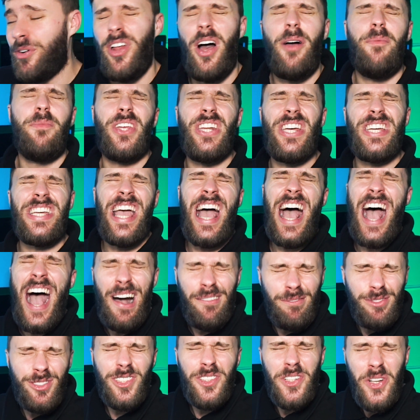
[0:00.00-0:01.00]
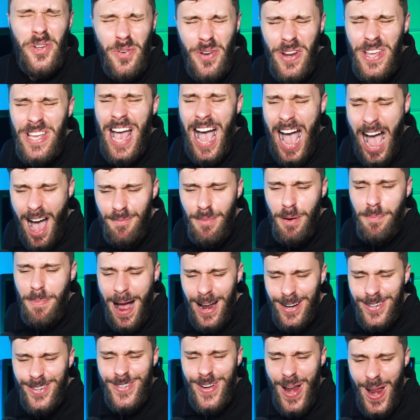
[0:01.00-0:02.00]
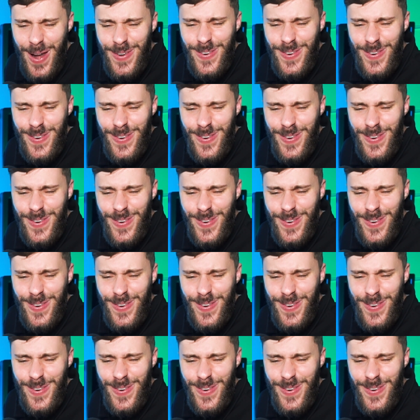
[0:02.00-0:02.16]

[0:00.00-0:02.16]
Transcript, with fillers: and I'm going to get absolutely hammer bashed.